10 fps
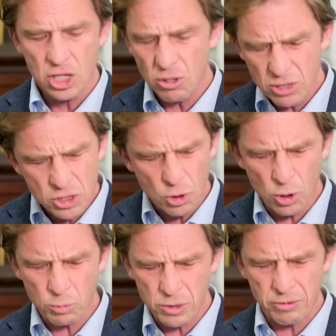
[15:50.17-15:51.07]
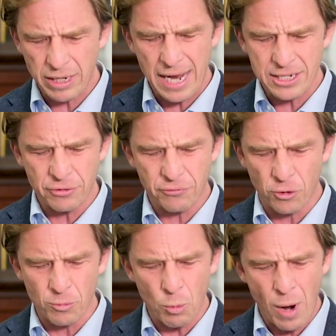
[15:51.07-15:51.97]
You were taught with regard to your
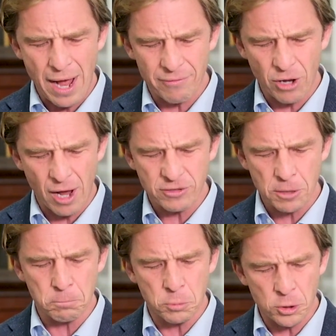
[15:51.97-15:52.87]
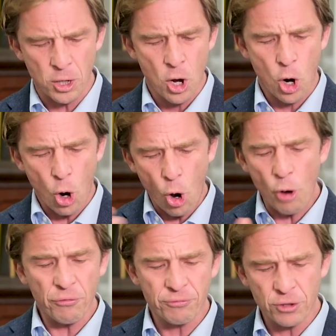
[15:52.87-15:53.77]
former way of life to put
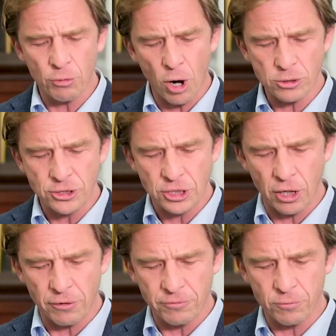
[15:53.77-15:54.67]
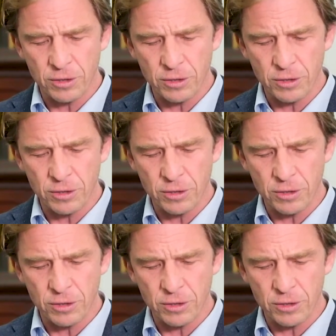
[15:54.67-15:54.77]
off your old self,